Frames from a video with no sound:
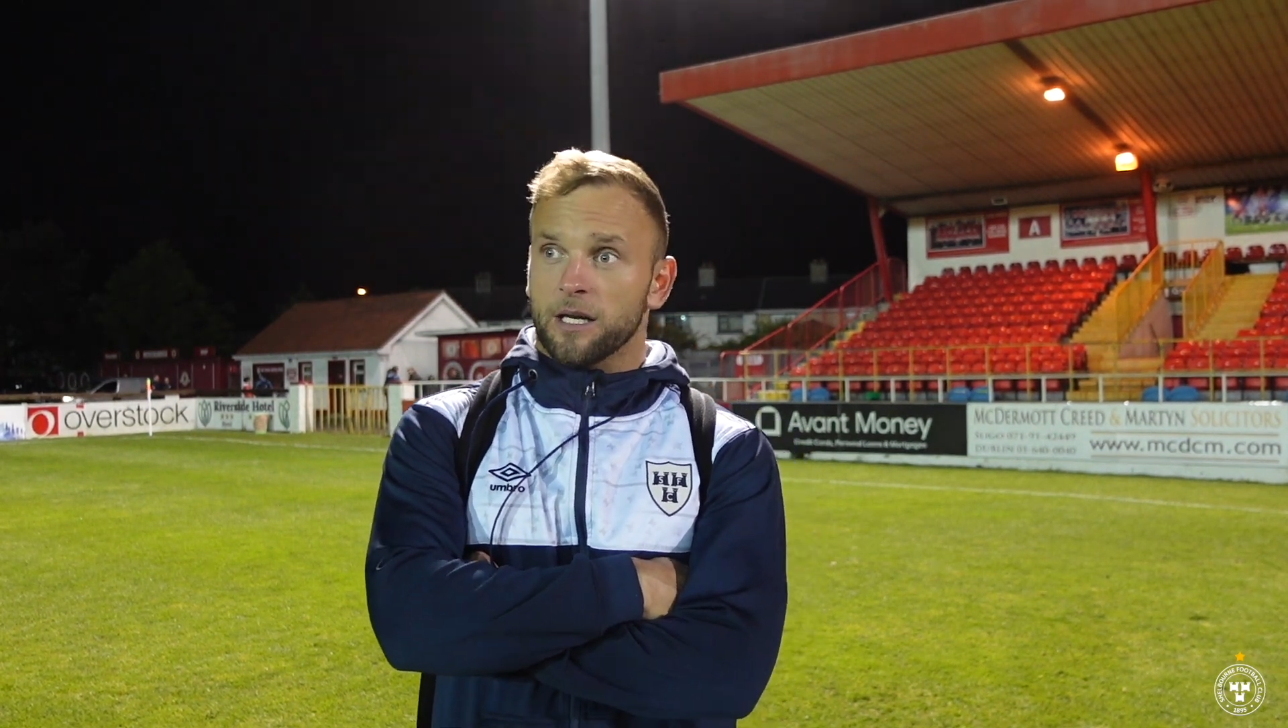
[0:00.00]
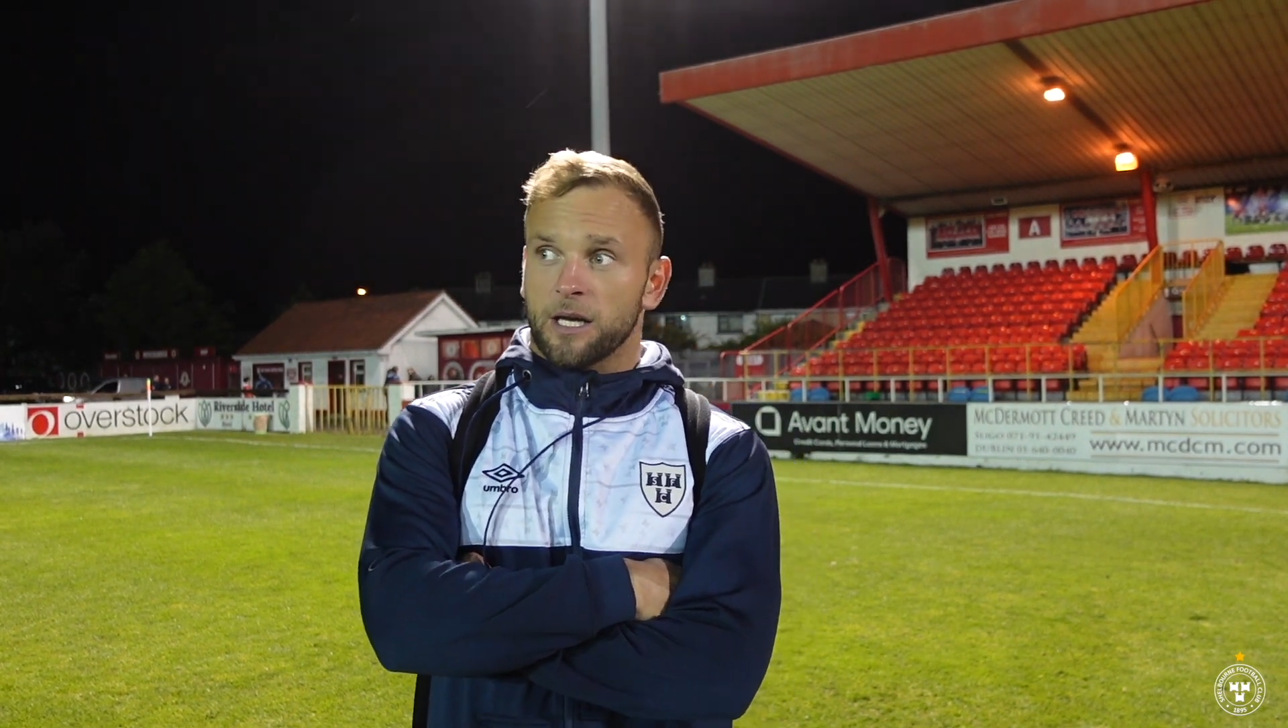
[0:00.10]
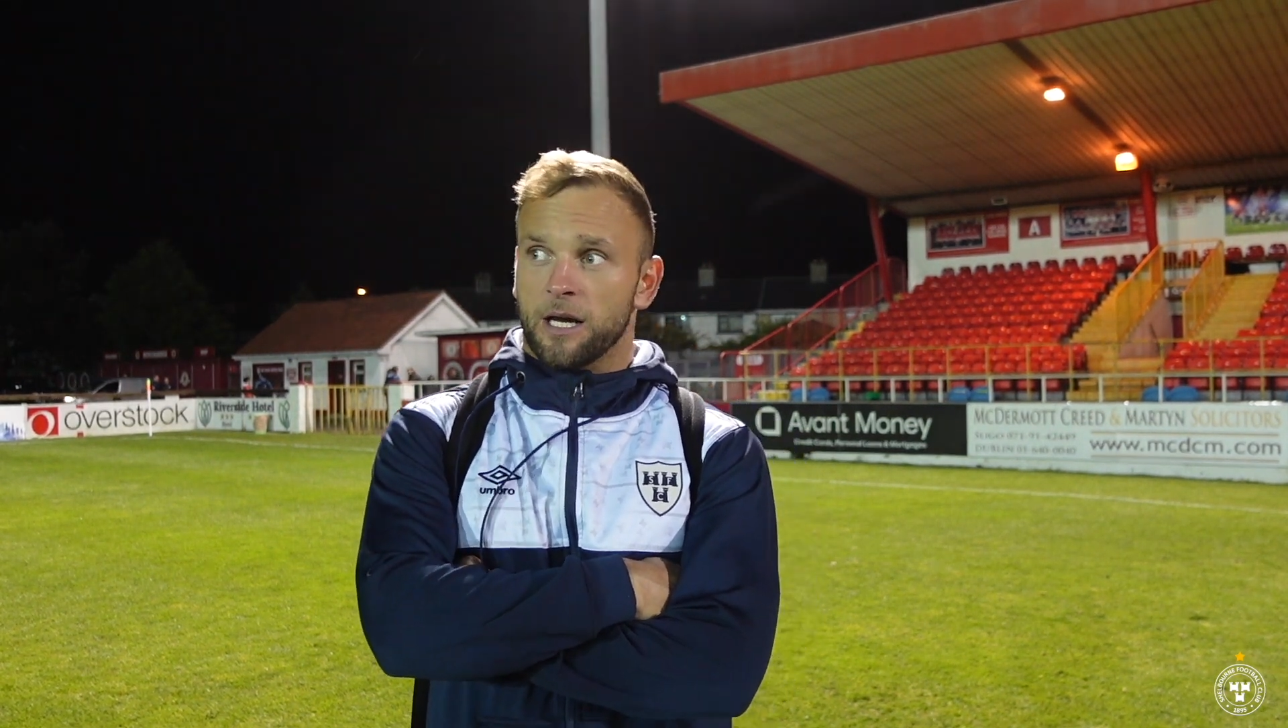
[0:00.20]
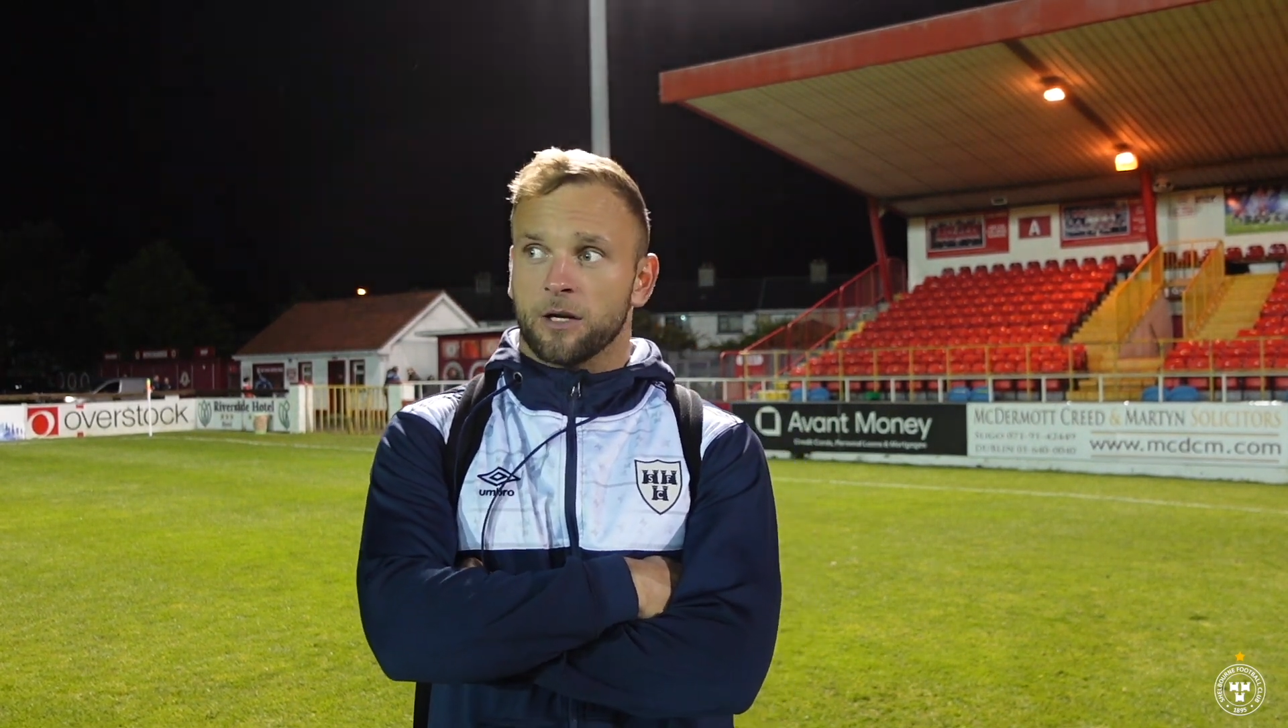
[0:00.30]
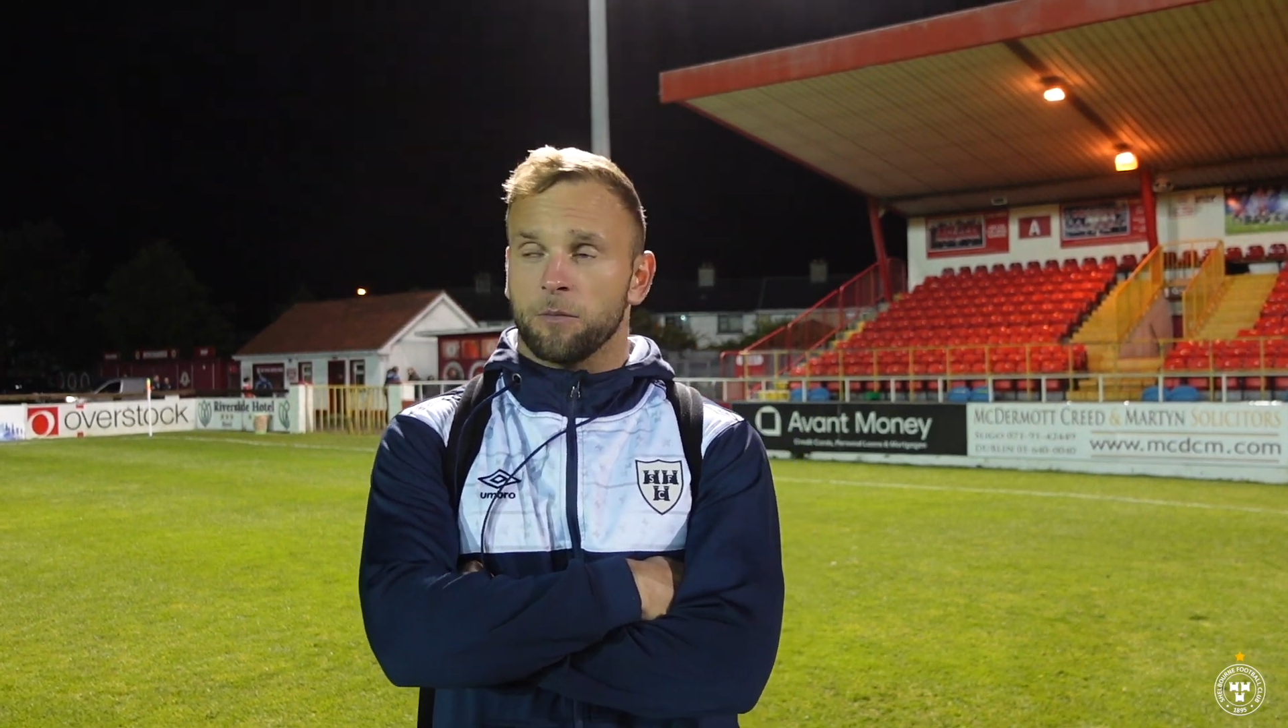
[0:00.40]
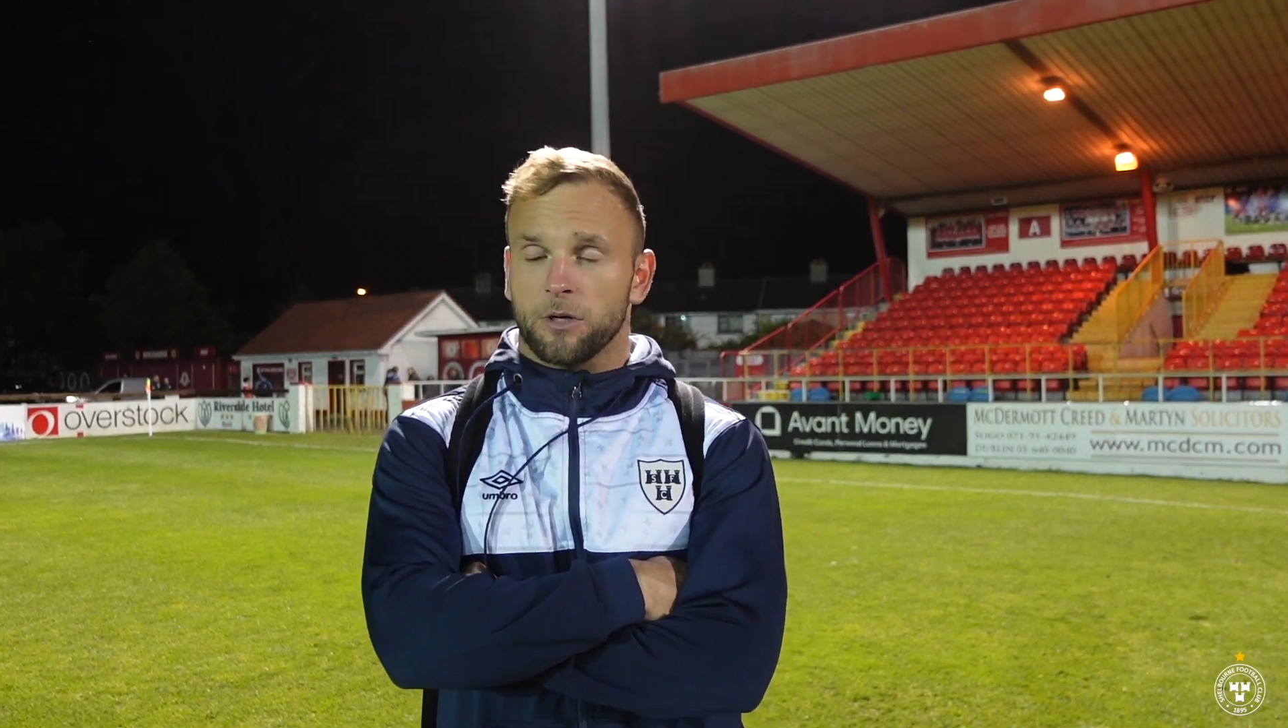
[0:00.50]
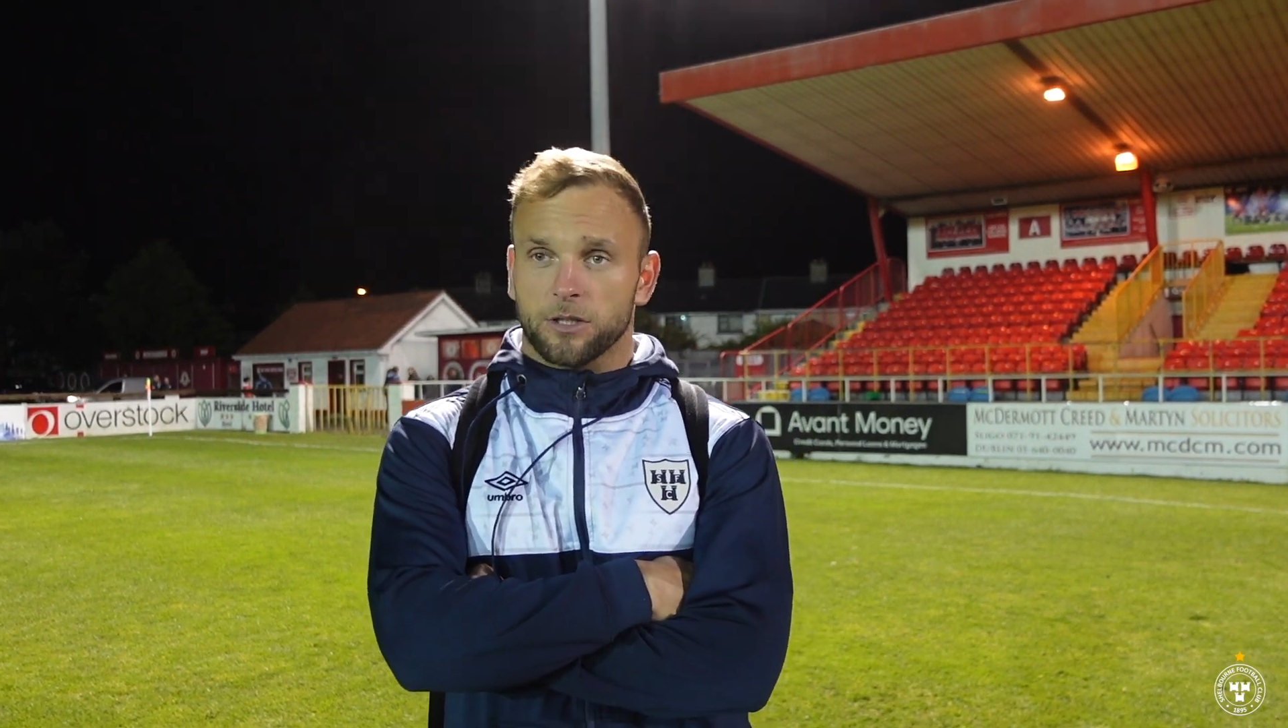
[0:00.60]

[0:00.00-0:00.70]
You get a couple